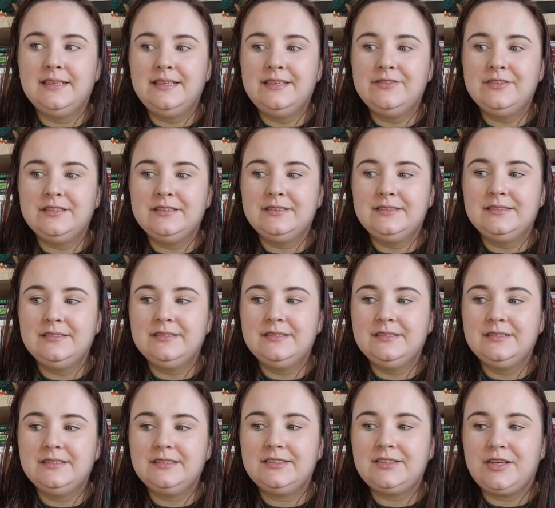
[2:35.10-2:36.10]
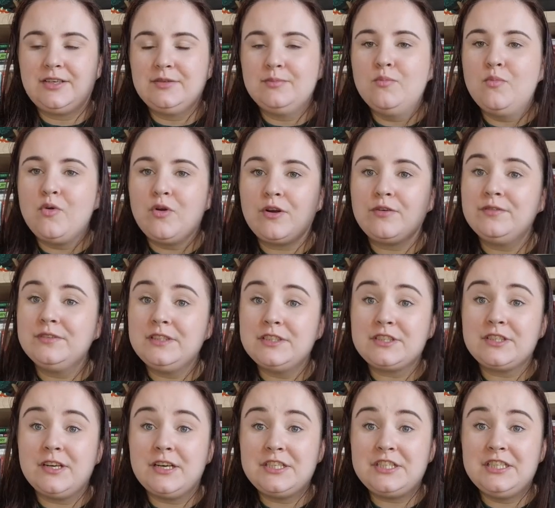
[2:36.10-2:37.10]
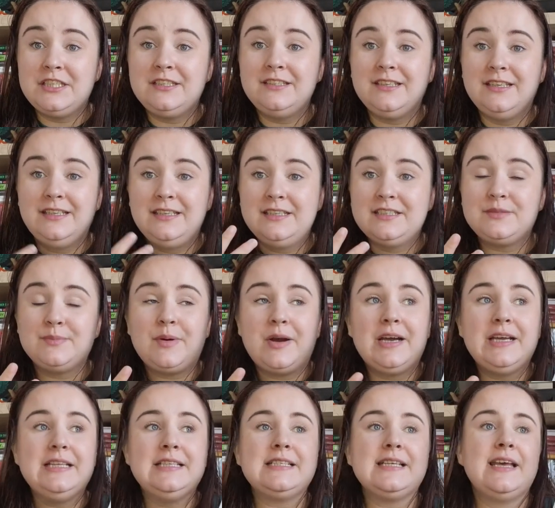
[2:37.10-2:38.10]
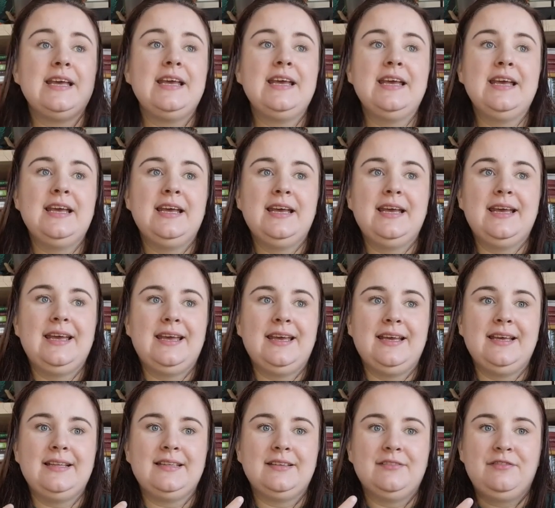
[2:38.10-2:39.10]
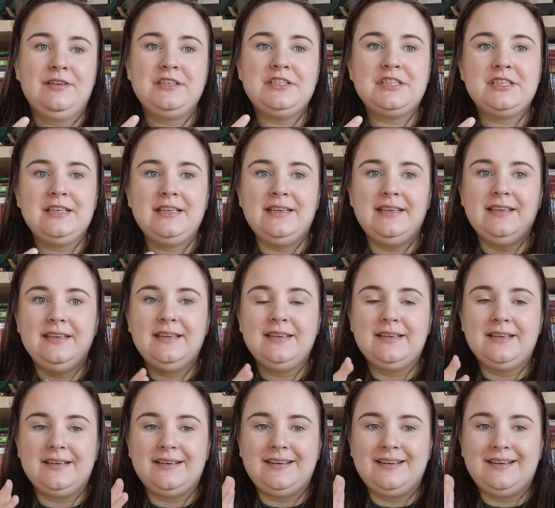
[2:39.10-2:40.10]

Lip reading: even start more of a discussion in his mind. And eventually,